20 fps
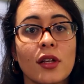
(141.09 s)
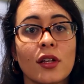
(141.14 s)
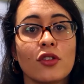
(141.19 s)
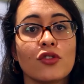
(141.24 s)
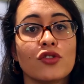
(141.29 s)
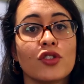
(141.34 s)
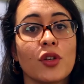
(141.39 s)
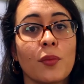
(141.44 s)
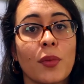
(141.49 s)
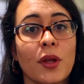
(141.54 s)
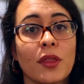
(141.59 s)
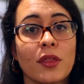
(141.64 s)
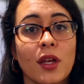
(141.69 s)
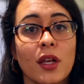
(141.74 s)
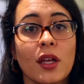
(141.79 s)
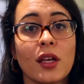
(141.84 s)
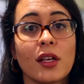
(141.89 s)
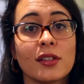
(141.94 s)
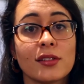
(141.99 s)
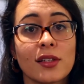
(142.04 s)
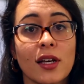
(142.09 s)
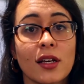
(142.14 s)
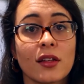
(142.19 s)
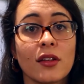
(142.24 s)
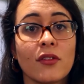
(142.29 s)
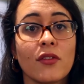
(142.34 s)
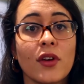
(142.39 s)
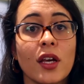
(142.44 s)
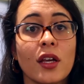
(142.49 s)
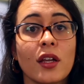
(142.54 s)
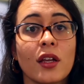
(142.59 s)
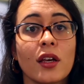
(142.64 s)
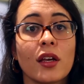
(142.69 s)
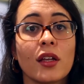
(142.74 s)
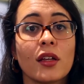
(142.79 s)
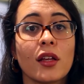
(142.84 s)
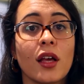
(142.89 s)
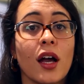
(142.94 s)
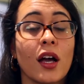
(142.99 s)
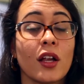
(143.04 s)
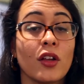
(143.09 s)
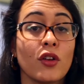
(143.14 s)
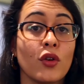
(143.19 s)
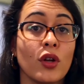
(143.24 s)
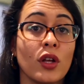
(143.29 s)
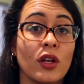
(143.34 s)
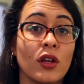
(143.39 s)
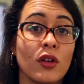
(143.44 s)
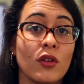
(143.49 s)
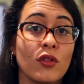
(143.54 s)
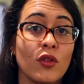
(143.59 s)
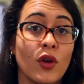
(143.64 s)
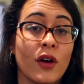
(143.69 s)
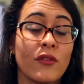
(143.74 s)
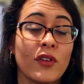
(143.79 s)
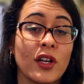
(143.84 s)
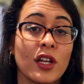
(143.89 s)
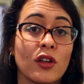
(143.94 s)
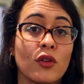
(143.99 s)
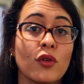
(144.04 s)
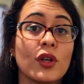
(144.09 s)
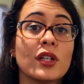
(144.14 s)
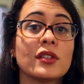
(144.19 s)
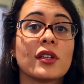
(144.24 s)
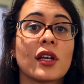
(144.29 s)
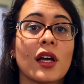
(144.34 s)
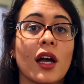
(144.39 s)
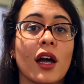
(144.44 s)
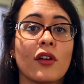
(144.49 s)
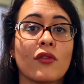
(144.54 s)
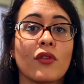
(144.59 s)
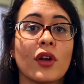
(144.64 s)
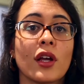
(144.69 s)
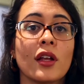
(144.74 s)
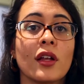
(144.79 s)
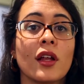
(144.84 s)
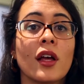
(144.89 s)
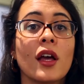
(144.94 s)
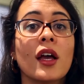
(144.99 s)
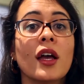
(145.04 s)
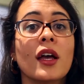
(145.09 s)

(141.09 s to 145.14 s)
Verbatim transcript: and your sympathetic is activated and you, you have an increasing heart rate,